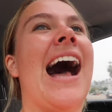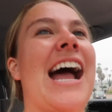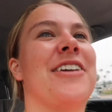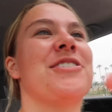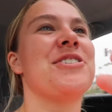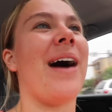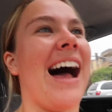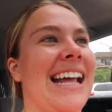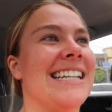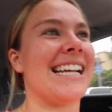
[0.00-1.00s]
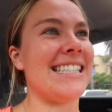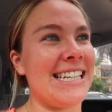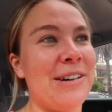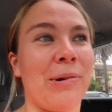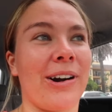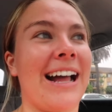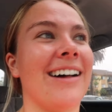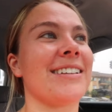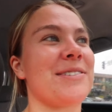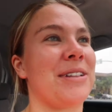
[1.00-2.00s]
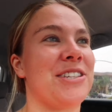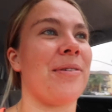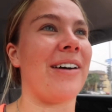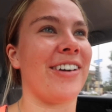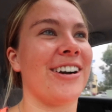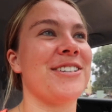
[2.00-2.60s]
I don't do high intensity workouts whatsoever.